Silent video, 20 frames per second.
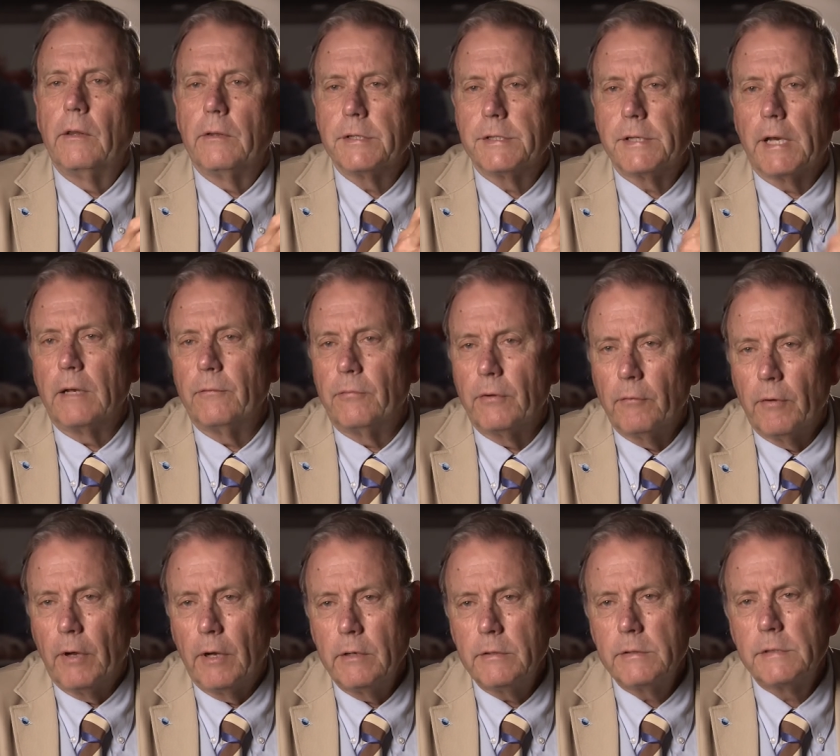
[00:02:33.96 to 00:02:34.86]
the safer
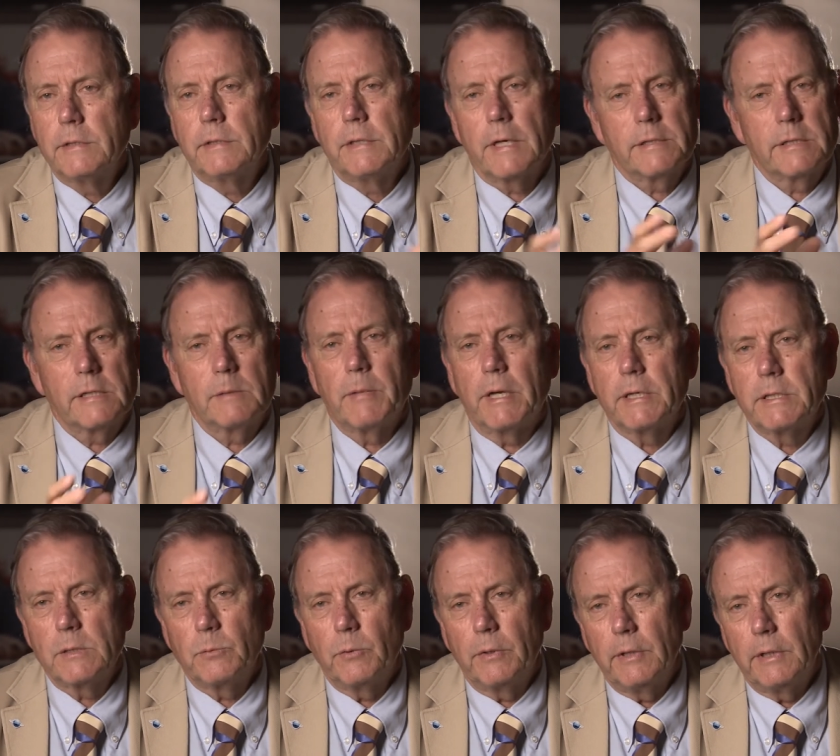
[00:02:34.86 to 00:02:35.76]
roads just as much
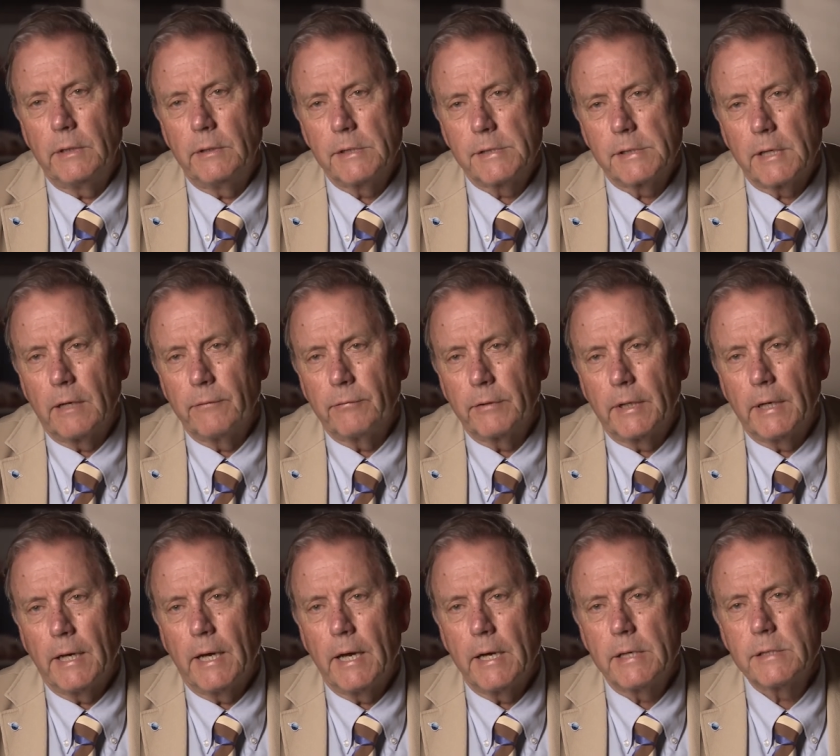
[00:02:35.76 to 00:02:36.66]
as we need the safer
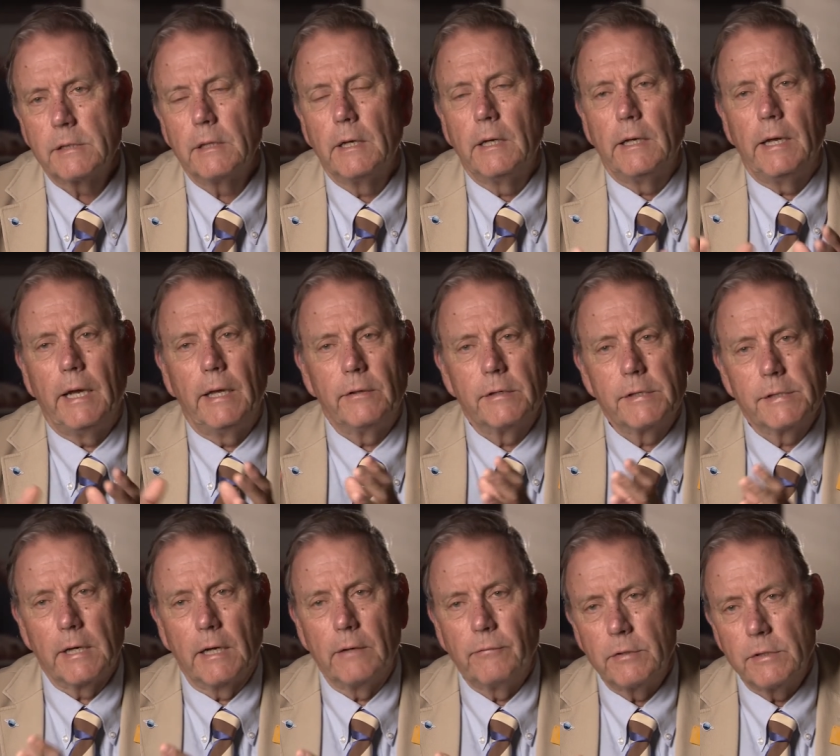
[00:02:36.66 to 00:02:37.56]
cars and the
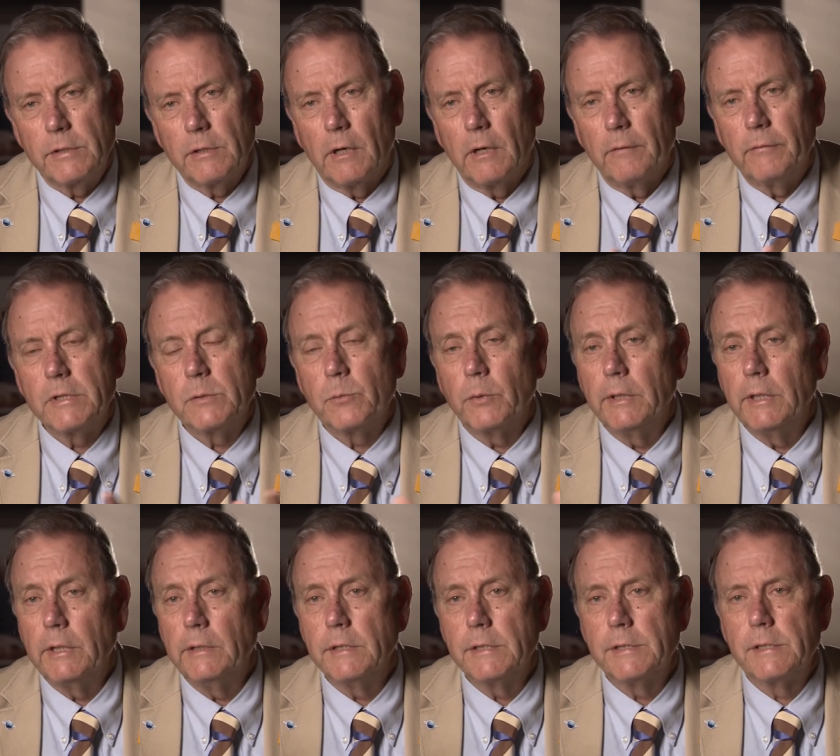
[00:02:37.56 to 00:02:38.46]
safer drivers. We
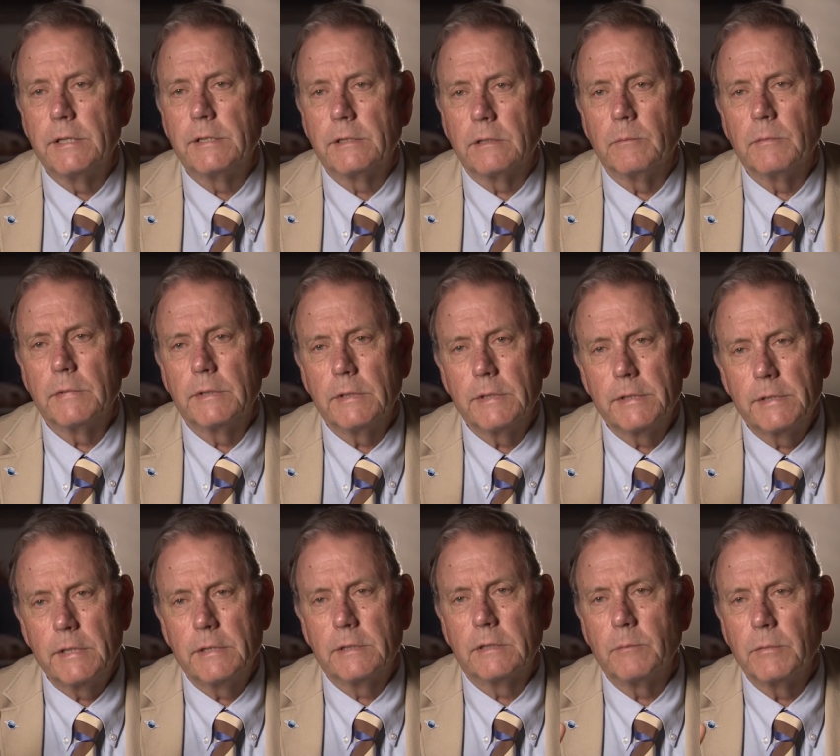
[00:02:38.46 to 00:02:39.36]
need the systems. The
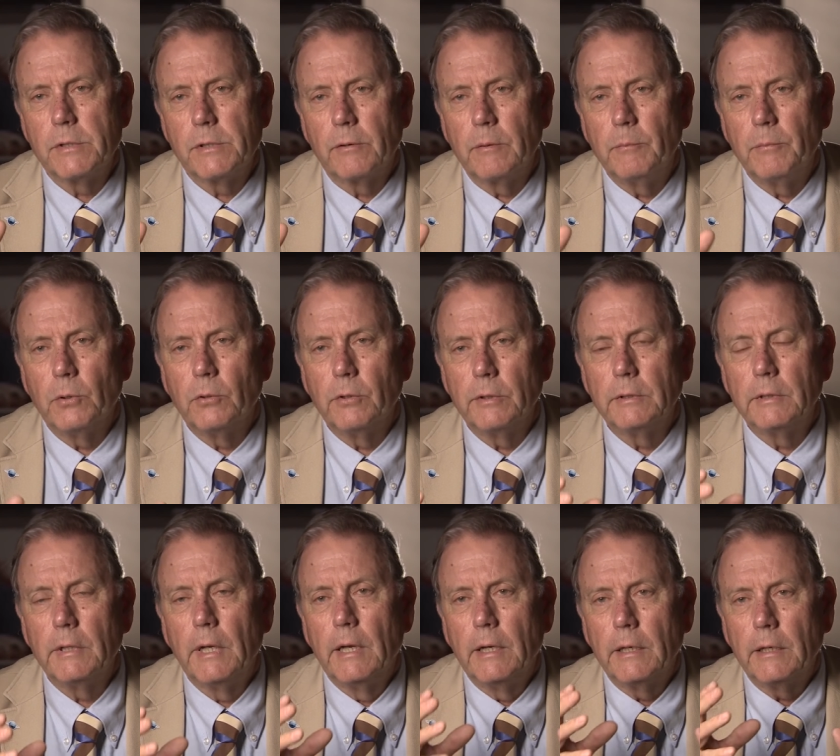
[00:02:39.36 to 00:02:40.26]
systems are important.
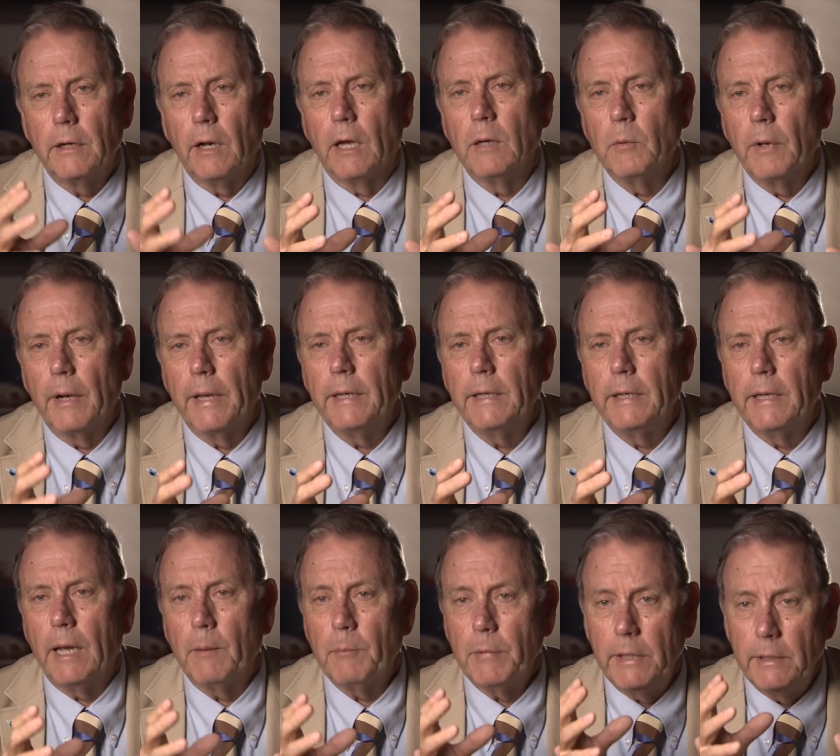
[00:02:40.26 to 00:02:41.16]
Global
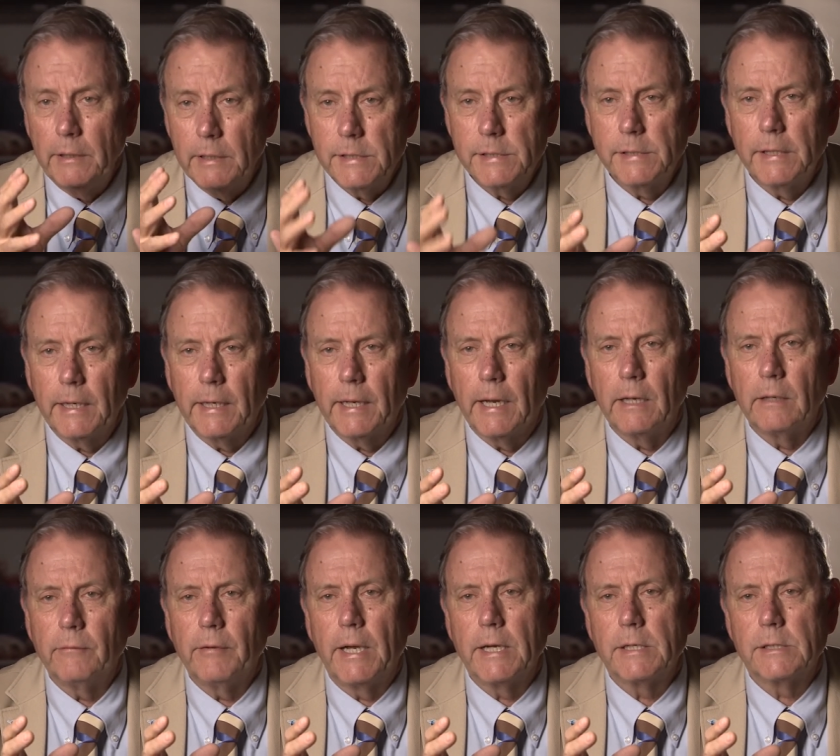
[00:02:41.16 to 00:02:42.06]
NCAP in this decade
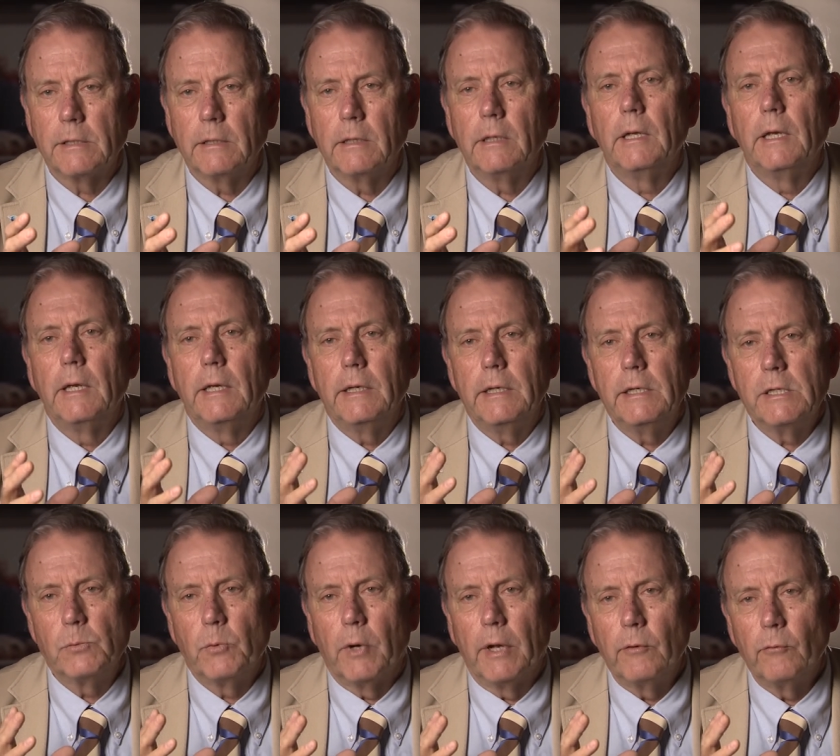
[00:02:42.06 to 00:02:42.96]
of action
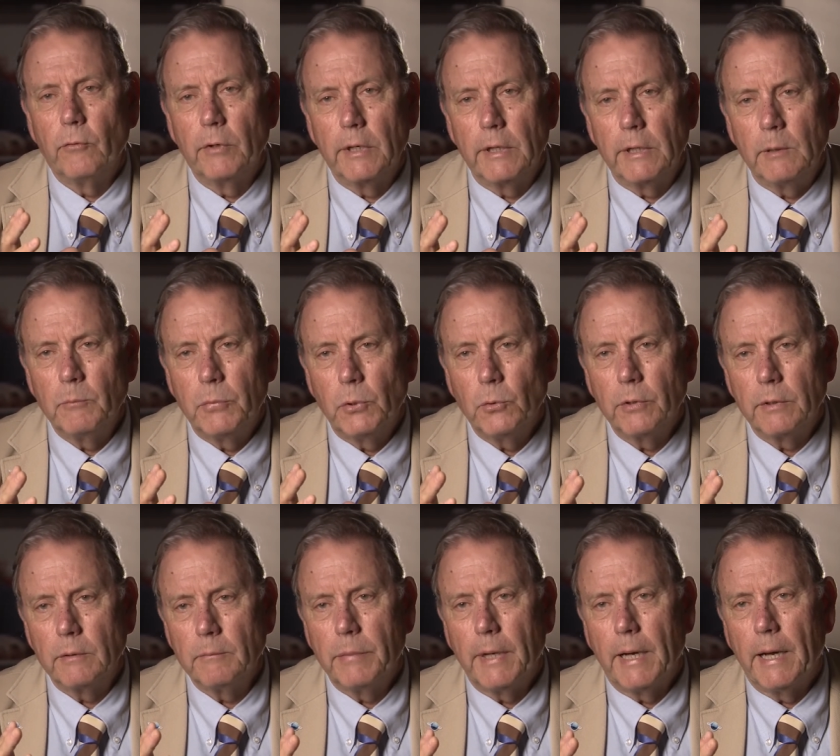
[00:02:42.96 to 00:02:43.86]
is one really
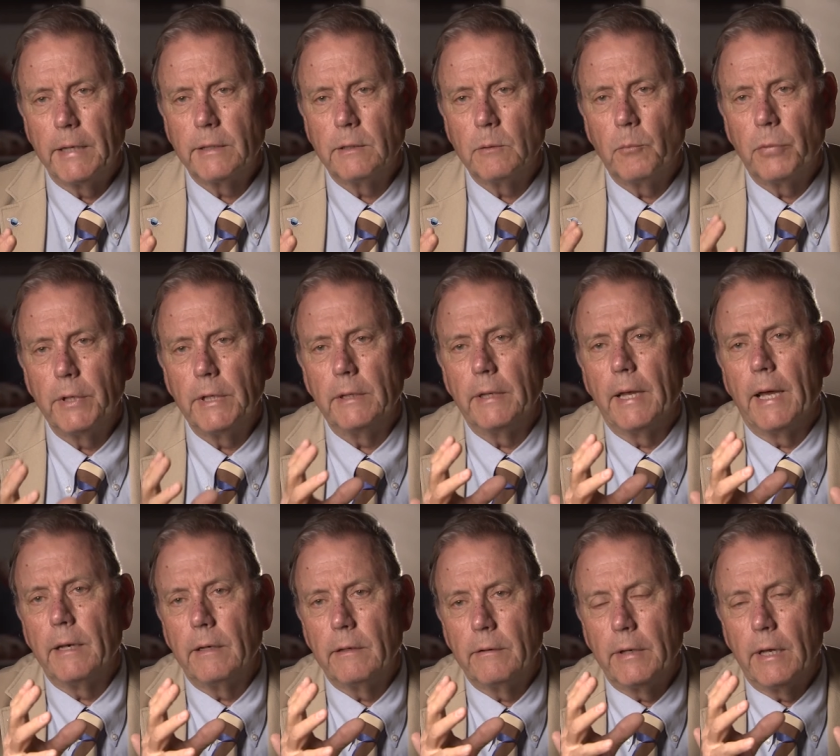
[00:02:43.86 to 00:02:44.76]
important part to bring
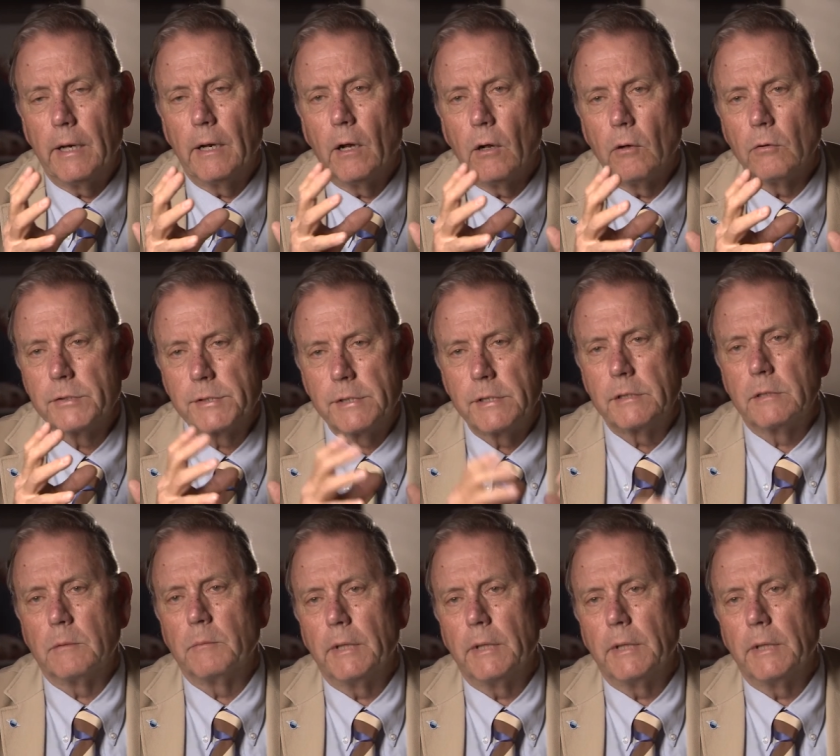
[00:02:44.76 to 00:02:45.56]
that, that whole system